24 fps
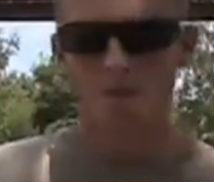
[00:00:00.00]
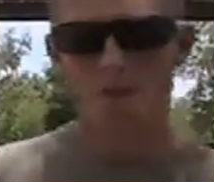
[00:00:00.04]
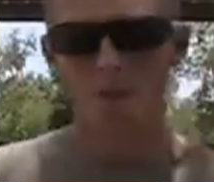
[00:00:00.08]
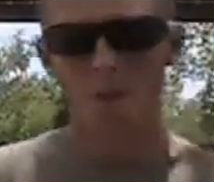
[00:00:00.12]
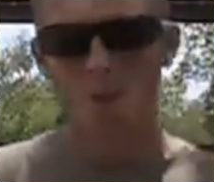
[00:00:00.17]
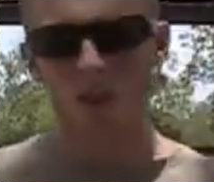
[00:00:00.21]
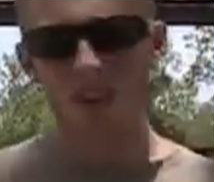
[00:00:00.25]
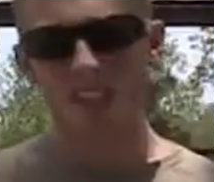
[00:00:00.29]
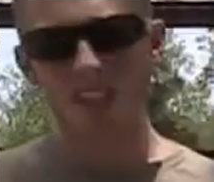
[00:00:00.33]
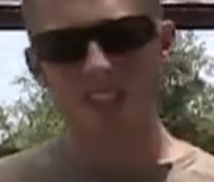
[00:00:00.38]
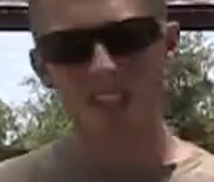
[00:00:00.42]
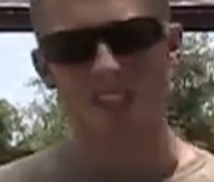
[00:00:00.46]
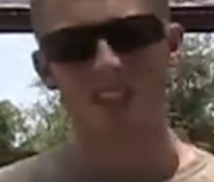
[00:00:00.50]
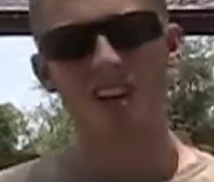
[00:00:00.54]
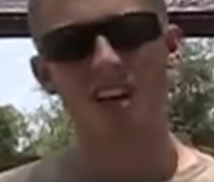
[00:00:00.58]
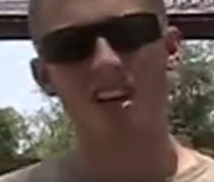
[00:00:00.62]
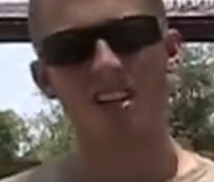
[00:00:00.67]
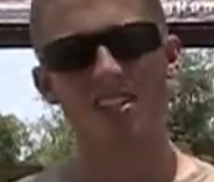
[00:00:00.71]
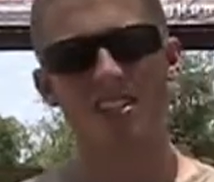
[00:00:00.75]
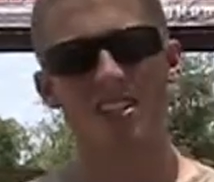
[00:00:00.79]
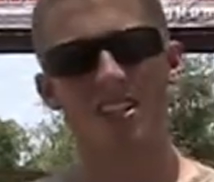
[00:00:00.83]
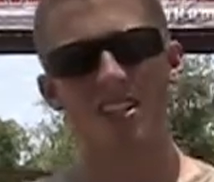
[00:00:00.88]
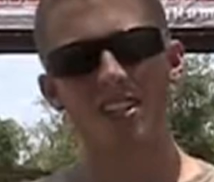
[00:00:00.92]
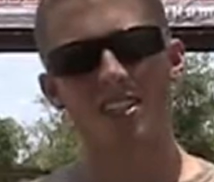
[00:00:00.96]
What this
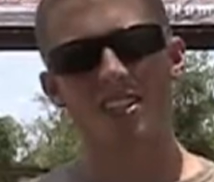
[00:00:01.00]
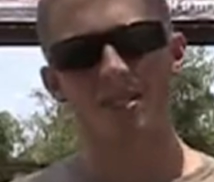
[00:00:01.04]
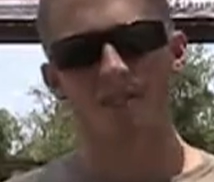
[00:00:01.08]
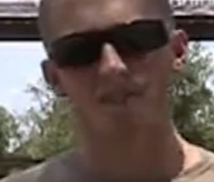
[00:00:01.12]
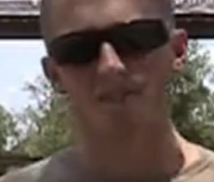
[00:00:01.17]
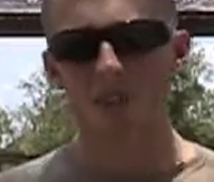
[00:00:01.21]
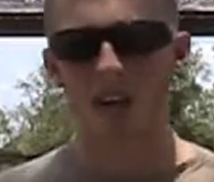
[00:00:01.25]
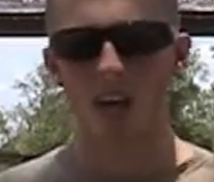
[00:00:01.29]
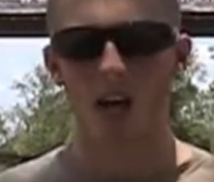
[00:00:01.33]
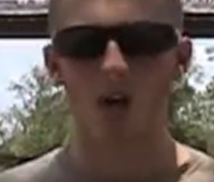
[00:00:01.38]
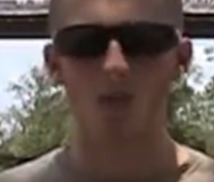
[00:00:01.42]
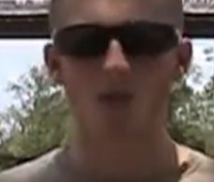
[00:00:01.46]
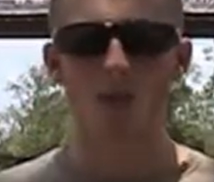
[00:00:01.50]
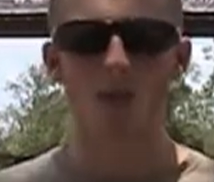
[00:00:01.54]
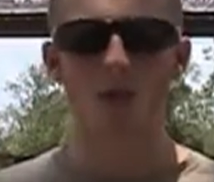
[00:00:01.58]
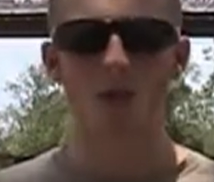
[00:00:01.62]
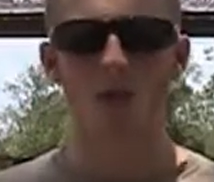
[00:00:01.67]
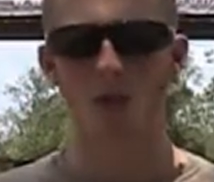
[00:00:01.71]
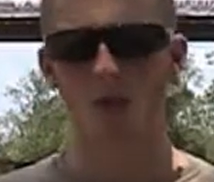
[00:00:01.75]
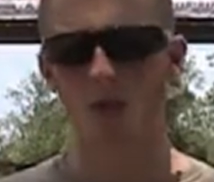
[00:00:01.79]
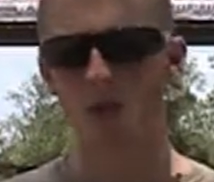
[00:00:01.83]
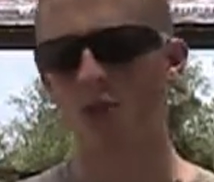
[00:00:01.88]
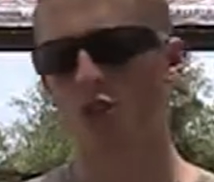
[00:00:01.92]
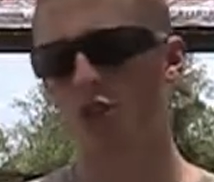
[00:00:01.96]
does is it helps you
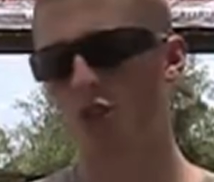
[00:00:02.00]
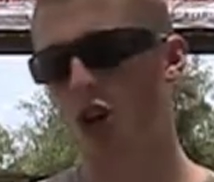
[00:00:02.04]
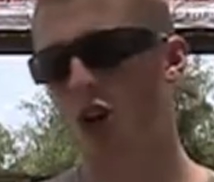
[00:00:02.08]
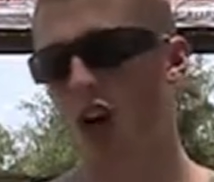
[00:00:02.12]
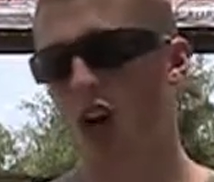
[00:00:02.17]
reduce your